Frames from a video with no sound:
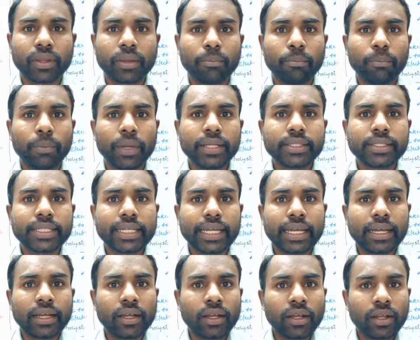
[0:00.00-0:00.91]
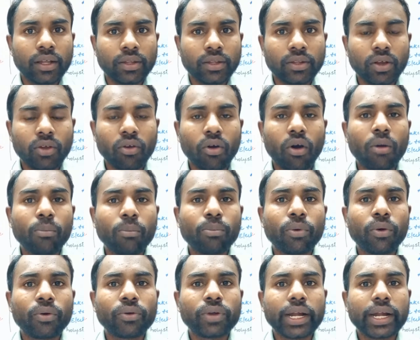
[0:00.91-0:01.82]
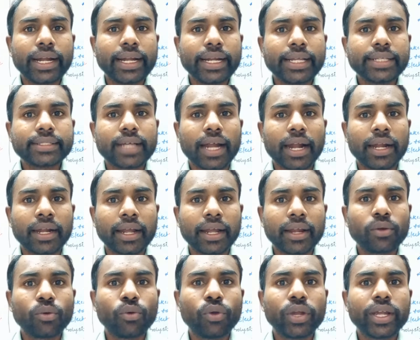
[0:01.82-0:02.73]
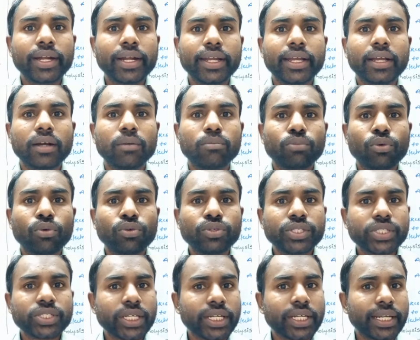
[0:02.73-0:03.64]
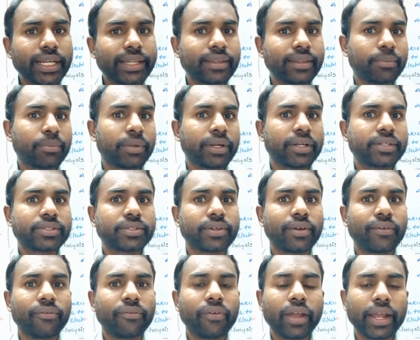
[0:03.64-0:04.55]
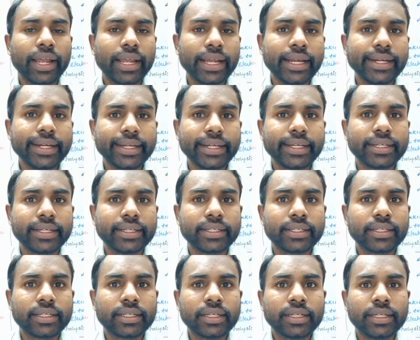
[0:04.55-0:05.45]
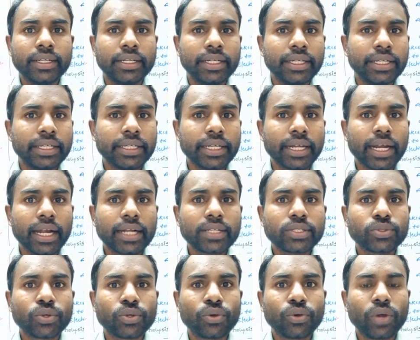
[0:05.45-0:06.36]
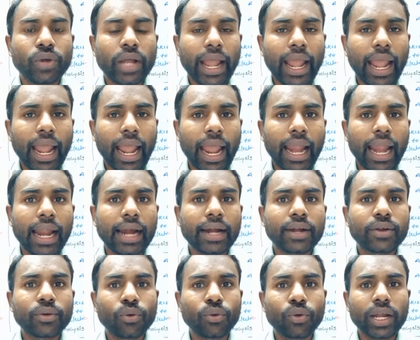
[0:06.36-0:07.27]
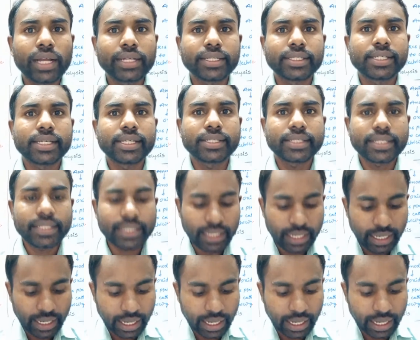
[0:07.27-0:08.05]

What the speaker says: Means the compound, it is undergoing decomposition in the presence of heat. Here also electrolysis.